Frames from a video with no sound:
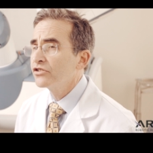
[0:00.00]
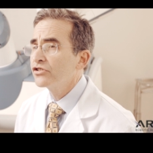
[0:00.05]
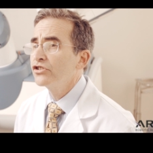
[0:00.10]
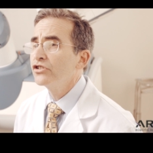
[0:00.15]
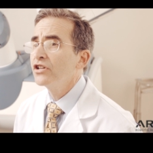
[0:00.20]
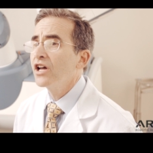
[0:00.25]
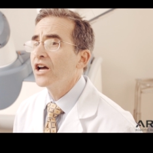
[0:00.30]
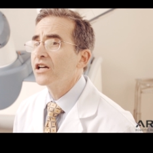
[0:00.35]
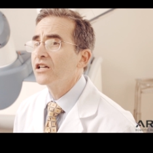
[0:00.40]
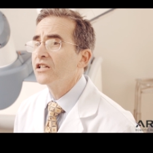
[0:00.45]
is
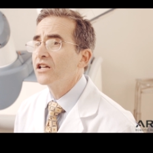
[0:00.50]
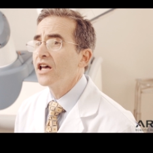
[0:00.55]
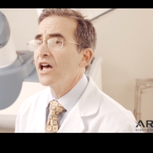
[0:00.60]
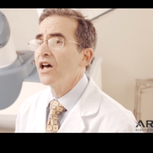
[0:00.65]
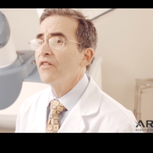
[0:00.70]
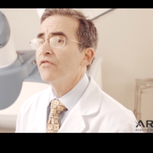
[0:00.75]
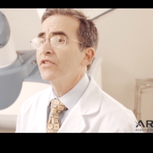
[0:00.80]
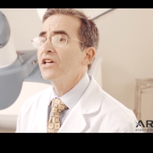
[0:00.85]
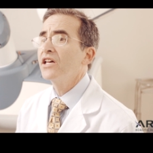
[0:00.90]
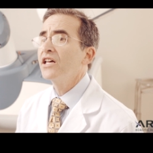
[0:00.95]
you're not going to
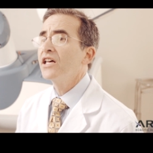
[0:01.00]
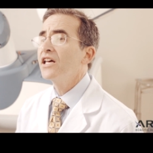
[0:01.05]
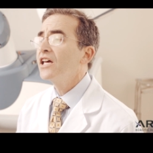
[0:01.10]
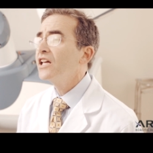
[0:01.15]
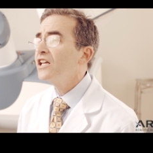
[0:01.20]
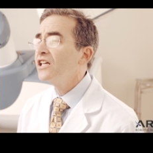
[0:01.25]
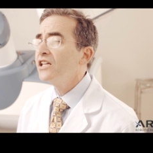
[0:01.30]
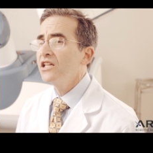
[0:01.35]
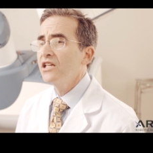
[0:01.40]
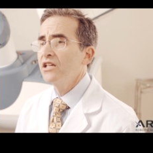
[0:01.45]
have
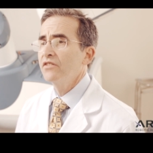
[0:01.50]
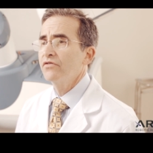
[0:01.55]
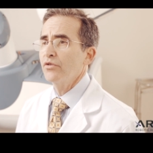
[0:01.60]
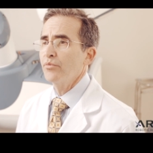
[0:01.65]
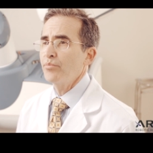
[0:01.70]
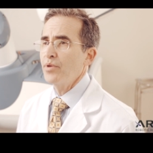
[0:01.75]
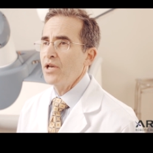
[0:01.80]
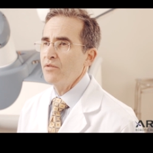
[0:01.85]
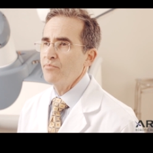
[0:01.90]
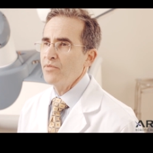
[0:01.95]
any need
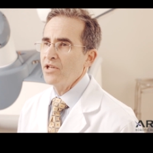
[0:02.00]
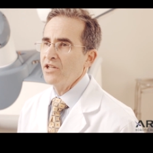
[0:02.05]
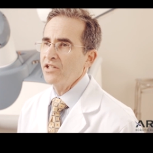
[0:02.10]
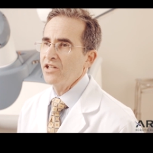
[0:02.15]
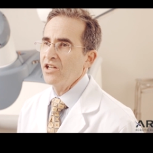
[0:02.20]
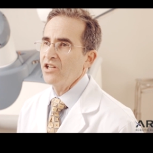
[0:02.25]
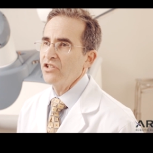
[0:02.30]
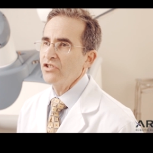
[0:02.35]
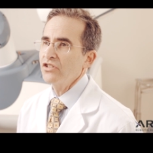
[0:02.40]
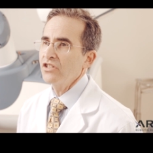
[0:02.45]
for pain
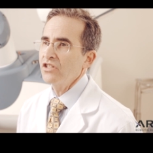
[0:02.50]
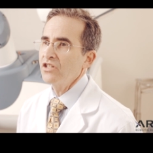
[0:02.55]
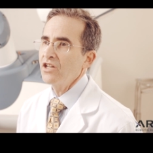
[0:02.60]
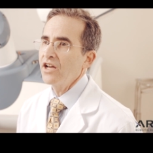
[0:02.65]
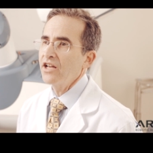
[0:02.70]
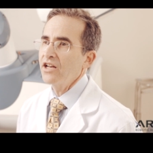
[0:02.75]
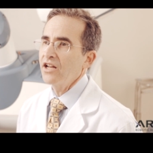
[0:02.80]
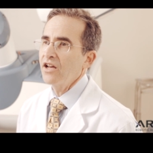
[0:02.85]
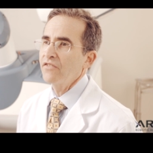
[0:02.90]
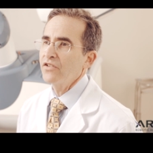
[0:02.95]
medication the
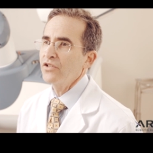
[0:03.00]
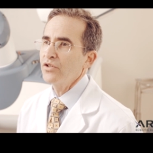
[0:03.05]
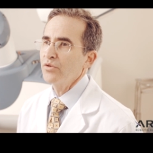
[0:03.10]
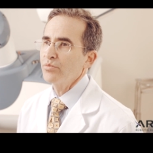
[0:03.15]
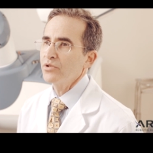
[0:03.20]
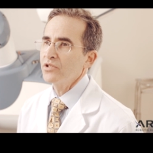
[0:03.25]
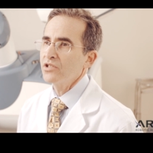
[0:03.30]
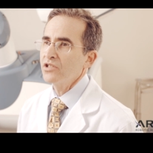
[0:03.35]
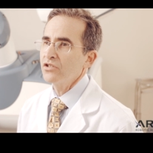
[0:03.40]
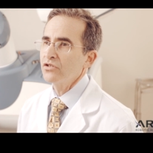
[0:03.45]
night after your
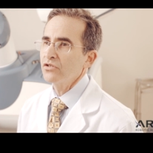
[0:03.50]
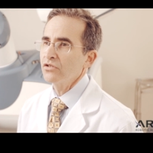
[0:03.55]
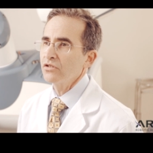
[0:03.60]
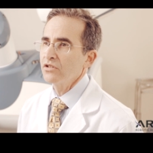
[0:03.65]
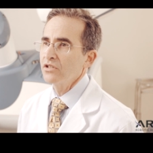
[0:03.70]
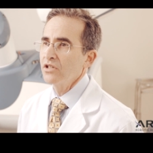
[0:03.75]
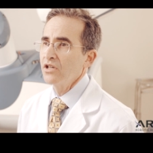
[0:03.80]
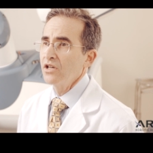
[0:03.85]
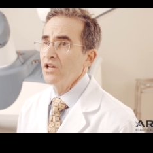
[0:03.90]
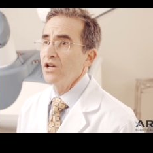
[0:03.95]

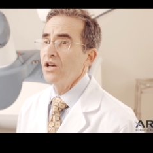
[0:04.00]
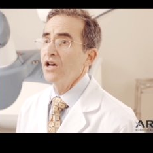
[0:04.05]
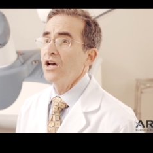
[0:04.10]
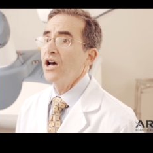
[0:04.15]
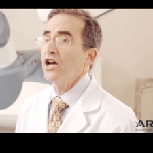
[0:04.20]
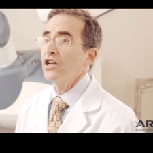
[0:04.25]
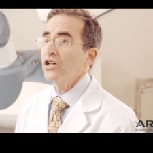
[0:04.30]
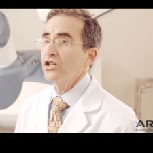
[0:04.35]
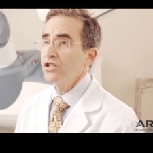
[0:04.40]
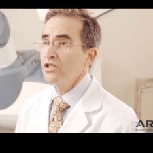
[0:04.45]
procedure.
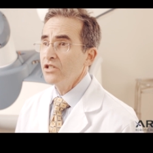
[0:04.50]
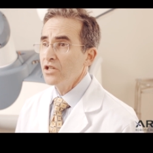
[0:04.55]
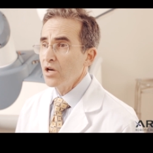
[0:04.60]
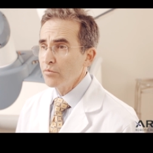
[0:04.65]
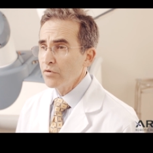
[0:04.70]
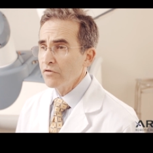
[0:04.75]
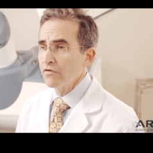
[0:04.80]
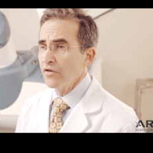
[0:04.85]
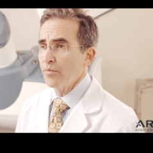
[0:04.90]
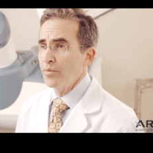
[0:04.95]
A good
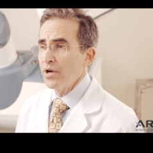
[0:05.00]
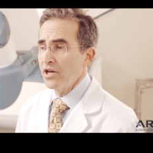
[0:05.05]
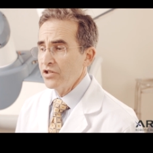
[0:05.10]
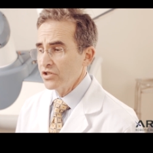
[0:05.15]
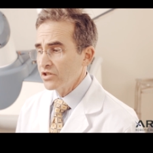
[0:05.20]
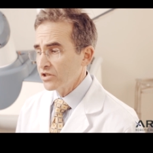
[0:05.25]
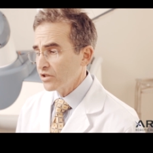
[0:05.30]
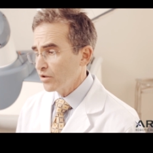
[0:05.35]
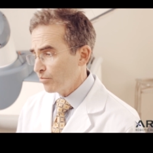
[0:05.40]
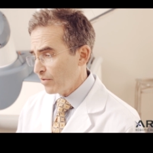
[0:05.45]
number of our
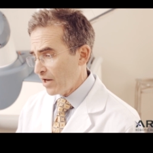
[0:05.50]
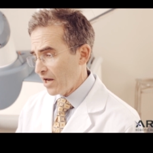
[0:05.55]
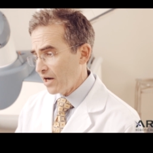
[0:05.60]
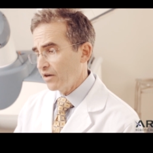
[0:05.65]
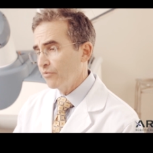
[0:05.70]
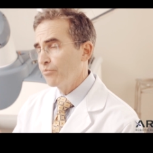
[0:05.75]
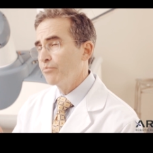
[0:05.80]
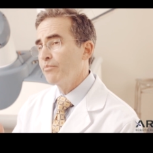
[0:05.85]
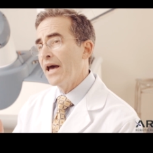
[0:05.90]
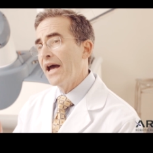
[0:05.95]
patients come
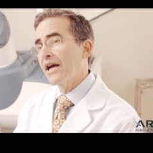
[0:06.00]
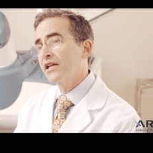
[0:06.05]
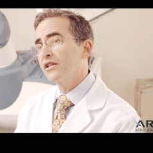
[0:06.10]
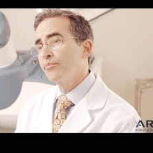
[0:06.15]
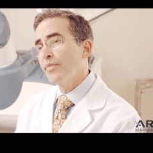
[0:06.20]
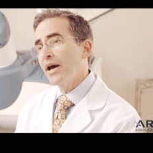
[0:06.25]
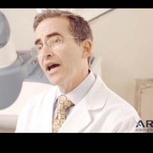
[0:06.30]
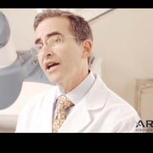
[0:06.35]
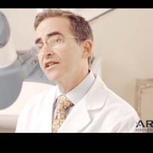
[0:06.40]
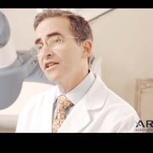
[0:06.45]
back back
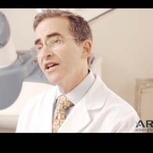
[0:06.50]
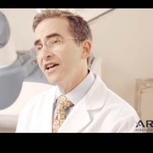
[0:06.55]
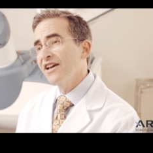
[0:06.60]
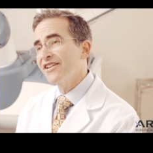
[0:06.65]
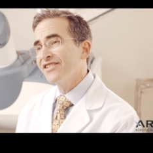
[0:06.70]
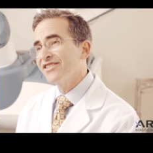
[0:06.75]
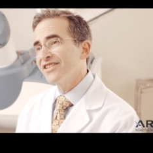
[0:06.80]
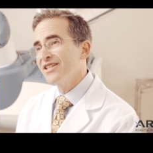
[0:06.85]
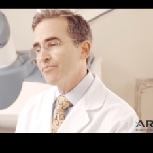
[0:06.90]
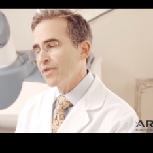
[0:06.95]
to back
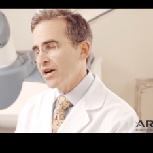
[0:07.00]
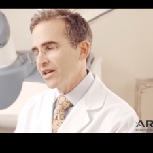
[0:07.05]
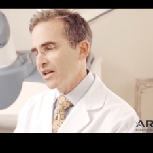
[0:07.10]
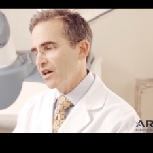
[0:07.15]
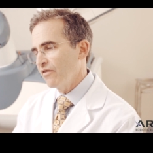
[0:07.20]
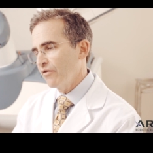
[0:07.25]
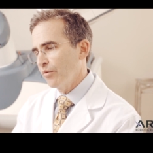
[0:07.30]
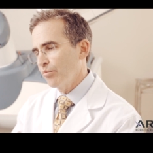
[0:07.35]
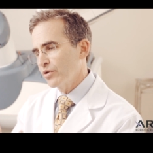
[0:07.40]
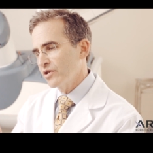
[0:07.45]
days. They might
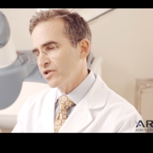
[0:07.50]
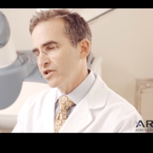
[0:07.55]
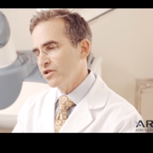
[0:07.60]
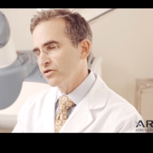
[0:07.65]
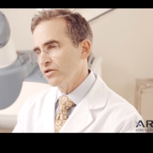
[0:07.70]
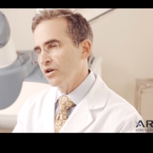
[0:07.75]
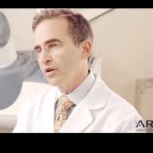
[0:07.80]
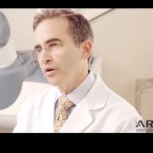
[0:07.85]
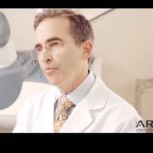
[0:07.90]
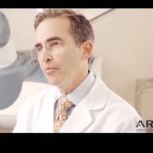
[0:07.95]
have a
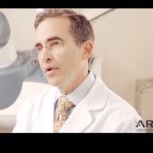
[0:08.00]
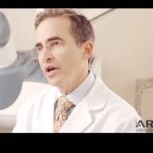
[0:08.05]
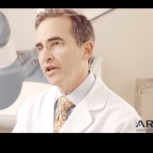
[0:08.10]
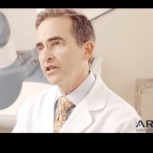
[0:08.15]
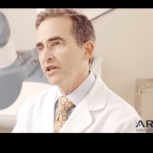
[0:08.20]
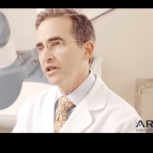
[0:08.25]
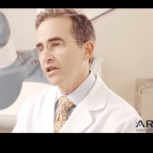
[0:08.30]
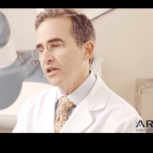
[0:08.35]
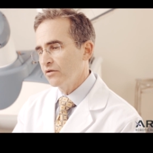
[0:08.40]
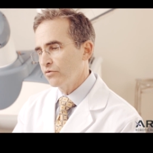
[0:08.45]
procedure on a
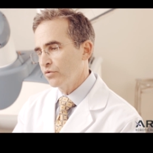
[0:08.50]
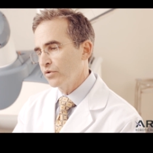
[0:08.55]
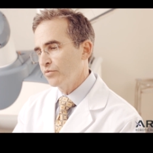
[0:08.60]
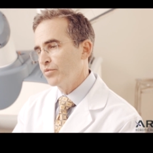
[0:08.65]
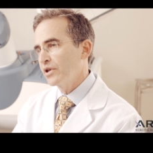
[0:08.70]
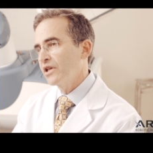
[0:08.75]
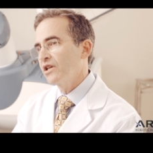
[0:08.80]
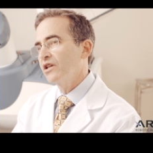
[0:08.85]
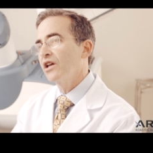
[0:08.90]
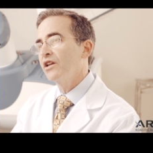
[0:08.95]
Monday and
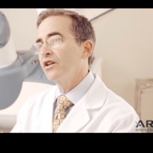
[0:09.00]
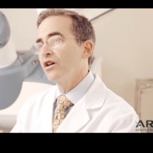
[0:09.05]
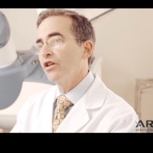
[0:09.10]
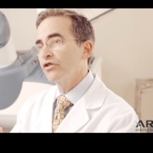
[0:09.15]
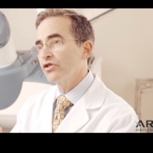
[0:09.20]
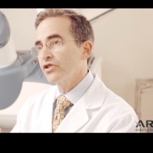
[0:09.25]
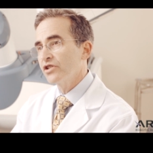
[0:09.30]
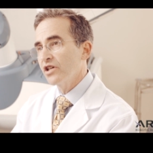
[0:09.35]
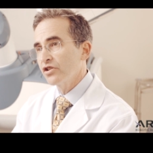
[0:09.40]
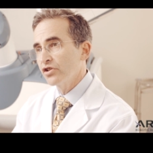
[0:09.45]
repeat
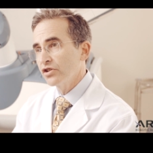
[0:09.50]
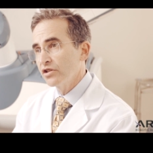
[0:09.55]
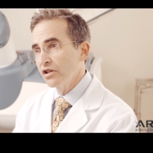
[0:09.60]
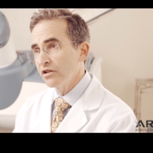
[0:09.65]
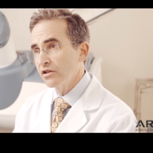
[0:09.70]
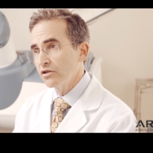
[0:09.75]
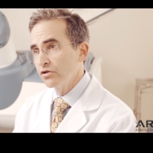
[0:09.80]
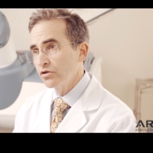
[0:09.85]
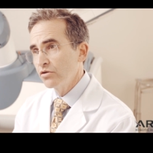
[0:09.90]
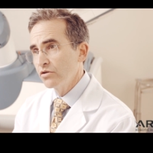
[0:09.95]
another session
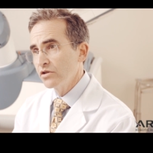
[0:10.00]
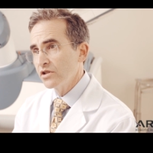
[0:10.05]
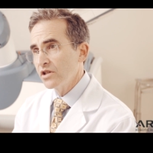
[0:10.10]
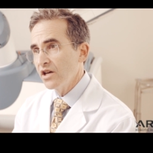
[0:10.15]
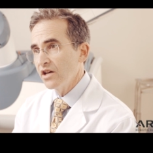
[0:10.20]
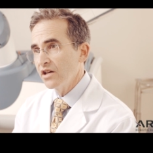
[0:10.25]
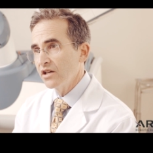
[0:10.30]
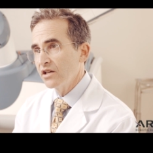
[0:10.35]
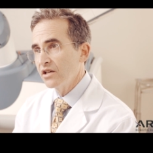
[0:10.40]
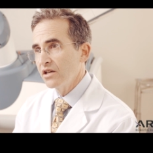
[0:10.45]
on a
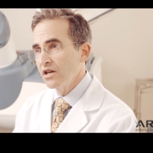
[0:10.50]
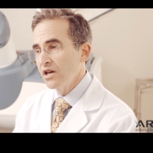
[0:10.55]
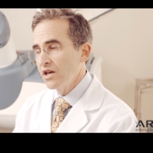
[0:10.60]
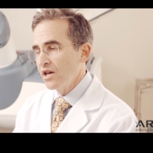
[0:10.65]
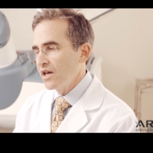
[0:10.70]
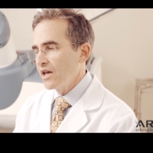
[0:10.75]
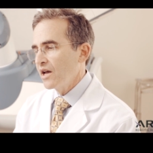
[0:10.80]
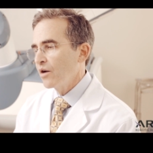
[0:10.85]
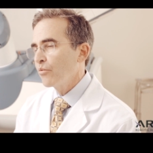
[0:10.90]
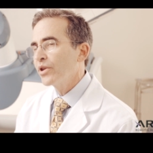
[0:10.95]
Tuesday.
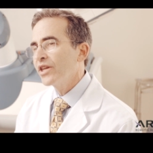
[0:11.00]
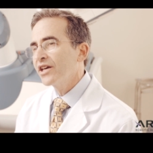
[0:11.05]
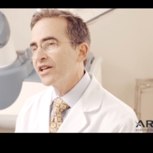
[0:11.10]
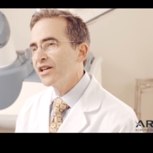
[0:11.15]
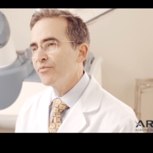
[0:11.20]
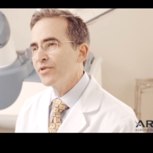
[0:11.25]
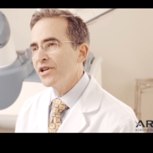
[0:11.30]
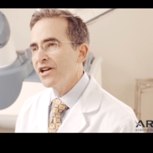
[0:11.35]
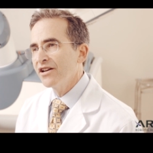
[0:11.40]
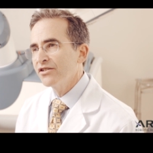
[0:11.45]
And when they
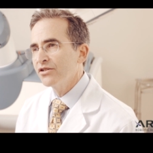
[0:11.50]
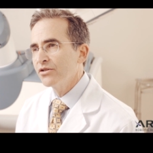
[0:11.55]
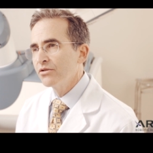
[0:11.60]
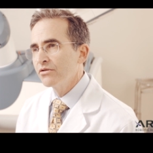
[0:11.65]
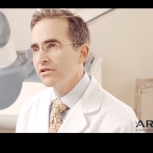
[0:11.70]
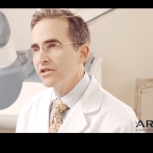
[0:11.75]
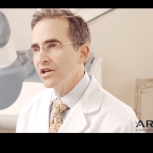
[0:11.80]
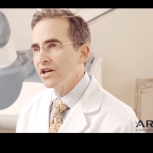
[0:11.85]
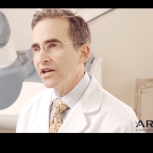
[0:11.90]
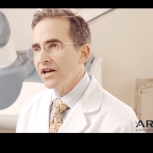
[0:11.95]
come in on
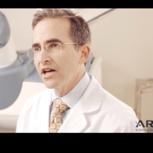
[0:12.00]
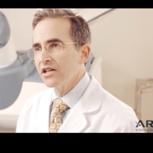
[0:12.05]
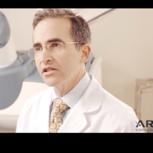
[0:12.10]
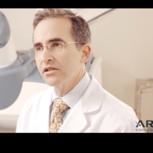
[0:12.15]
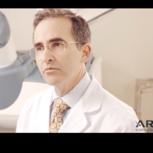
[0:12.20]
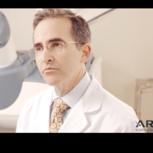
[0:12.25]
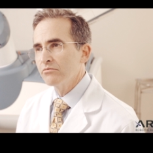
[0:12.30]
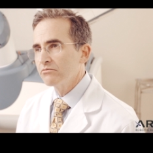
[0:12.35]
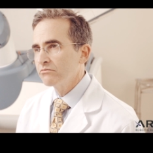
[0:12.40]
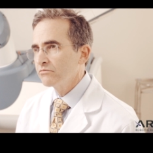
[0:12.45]
Tuesday, I
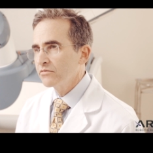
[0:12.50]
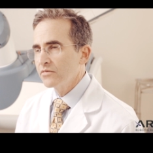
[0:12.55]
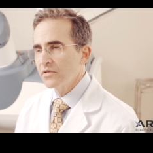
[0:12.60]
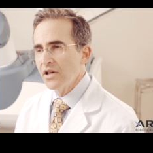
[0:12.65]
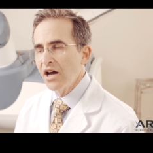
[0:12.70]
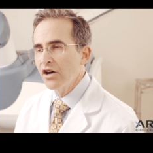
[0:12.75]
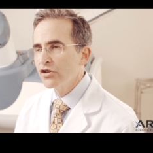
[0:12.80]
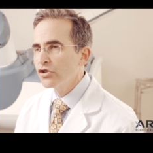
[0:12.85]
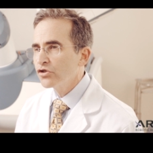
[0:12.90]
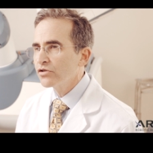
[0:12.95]
ask them,
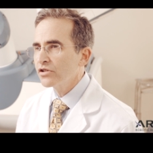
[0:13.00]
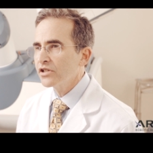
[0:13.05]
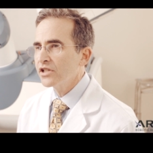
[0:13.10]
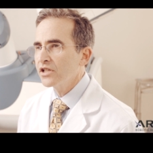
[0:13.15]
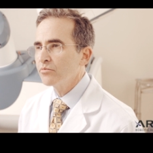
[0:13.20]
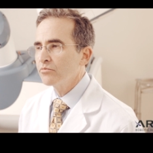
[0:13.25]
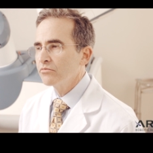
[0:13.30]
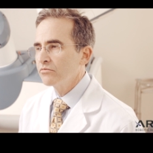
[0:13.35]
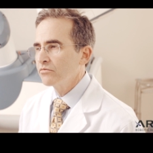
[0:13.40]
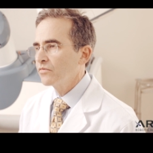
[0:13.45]
How'd you
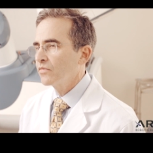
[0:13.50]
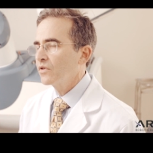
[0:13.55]
sleep?